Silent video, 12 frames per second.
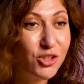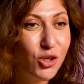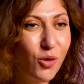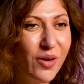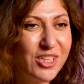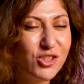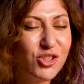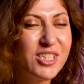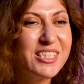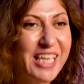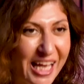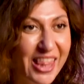your
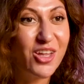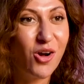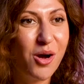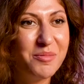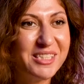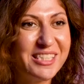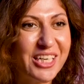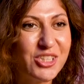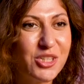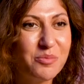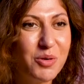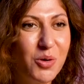questions in the comments
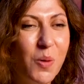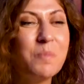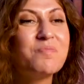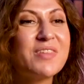section below.